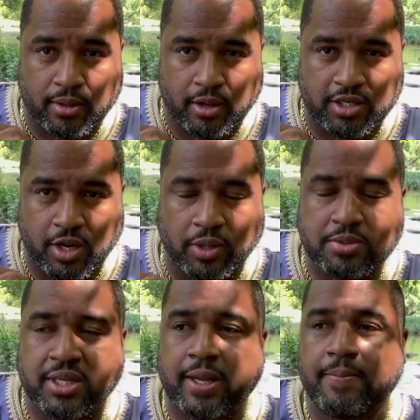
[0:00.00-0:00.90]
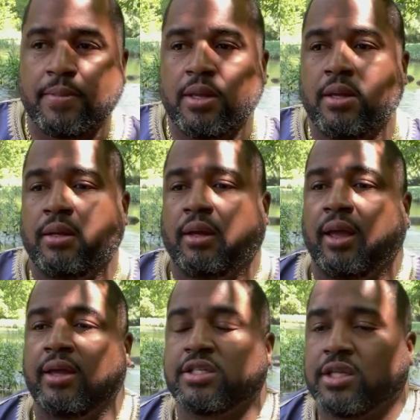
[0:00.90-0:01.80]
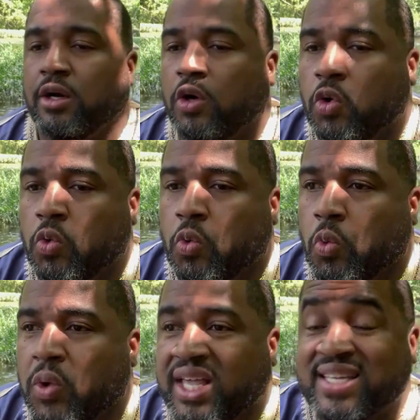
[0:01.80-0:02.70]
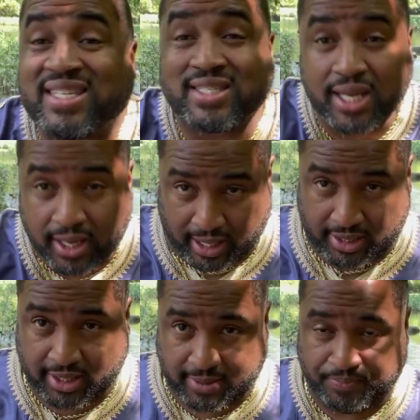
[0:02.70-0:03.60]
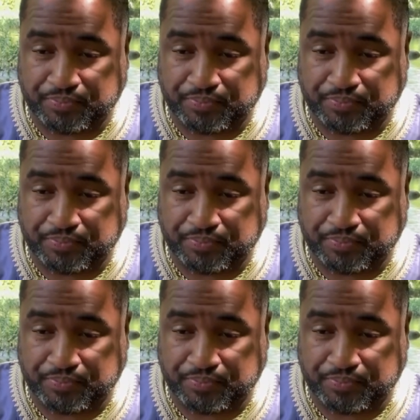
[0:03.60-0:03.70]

You understand what I'm saying? And so we can see this.